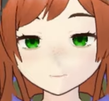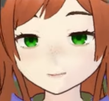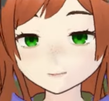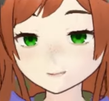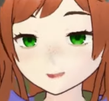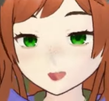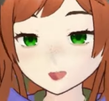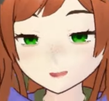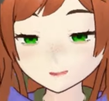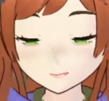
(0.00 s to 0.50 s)

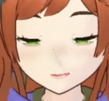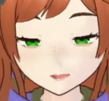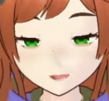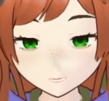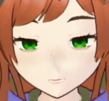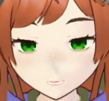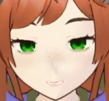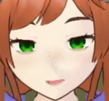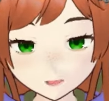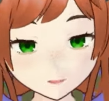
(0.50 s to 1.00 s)
denying
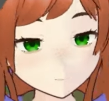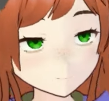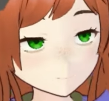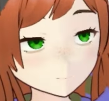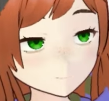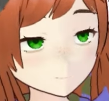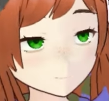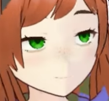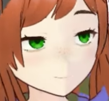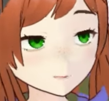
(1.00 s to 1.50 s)
everything
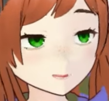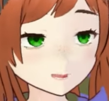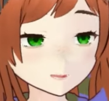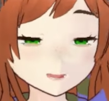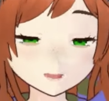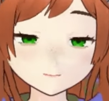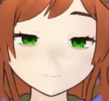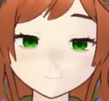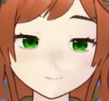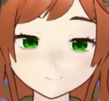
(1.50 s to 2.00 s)
He's
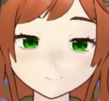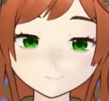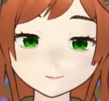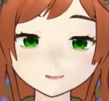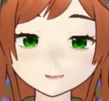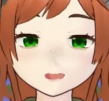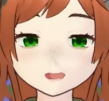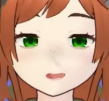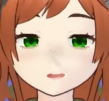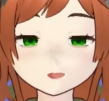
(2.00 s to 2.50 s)
claiming that
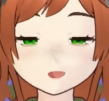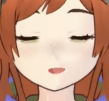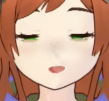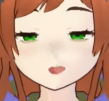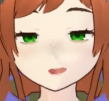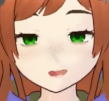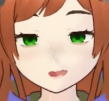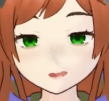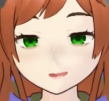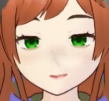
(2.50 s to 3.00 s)
it's all
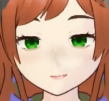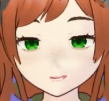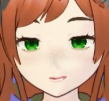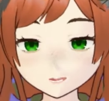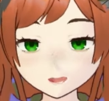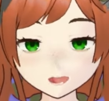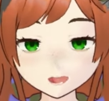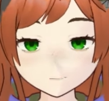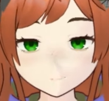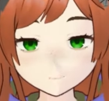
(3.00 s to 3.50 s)
publicly
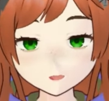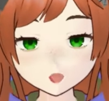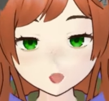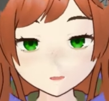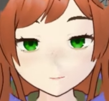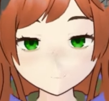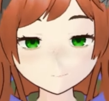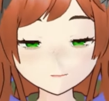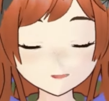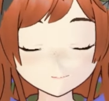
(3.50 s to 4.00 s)

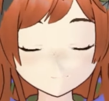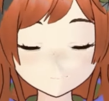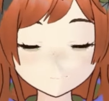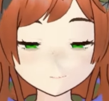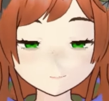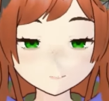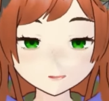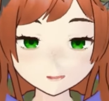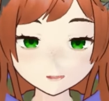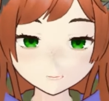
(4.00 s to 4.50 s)
available
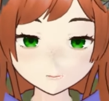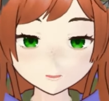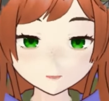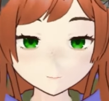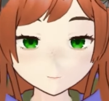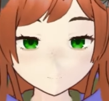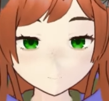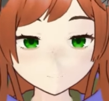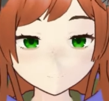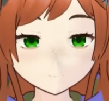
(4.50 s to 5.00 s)

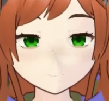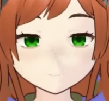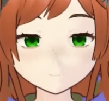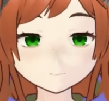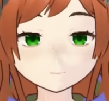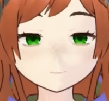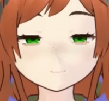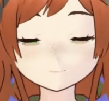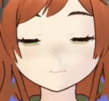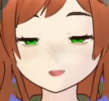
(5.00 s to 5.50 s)
information,
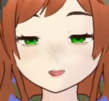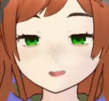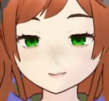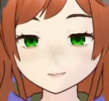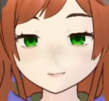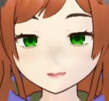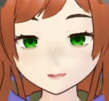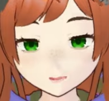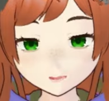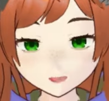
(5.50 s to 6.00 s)
which
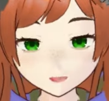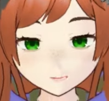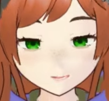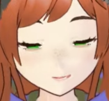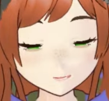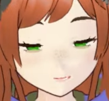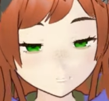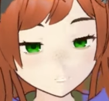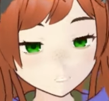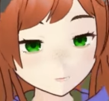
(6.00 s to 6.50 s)
is
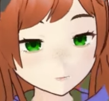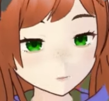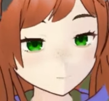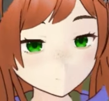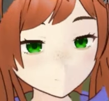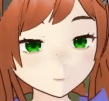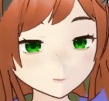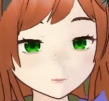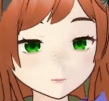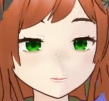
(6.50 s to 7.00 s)
technically true
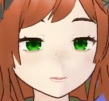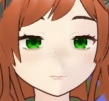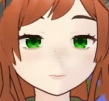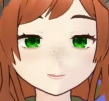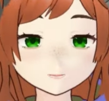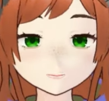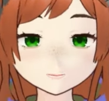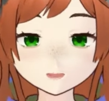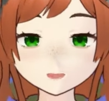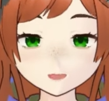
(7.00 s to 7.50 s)
because you
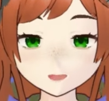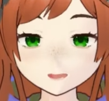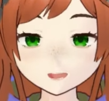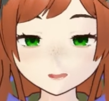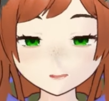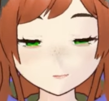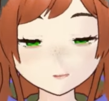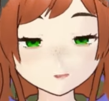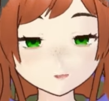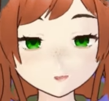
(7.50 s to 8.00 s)
can spend
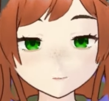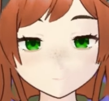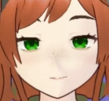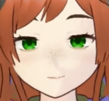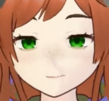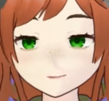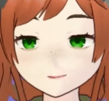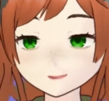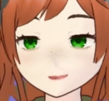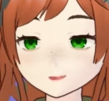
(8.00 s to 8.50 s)
like 20
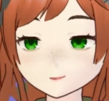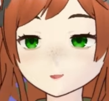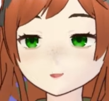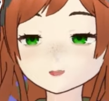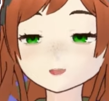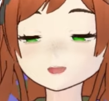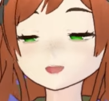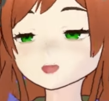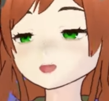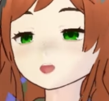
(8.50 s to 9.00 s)
bucks and
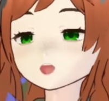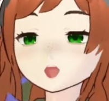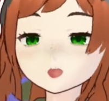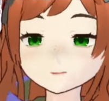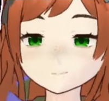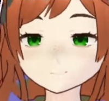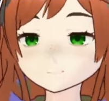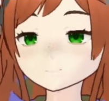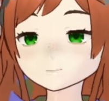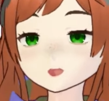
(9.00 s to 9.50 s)

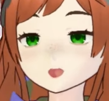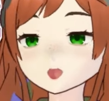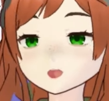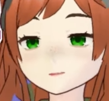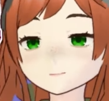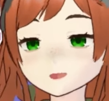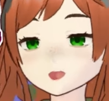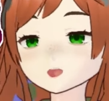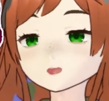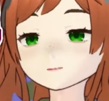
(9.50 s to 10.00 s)
have, you
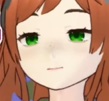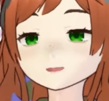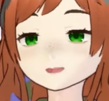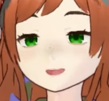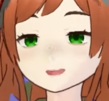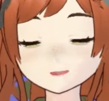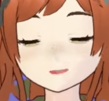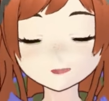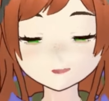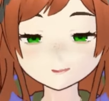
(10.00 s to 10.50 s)
know, have
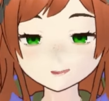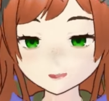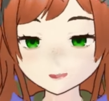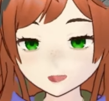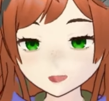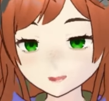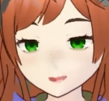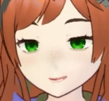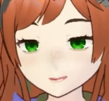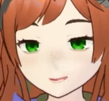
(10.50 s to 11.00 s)
anybody's
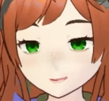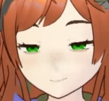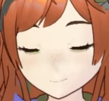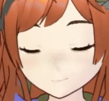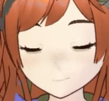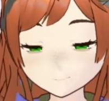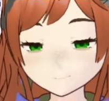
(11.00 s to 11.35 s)
private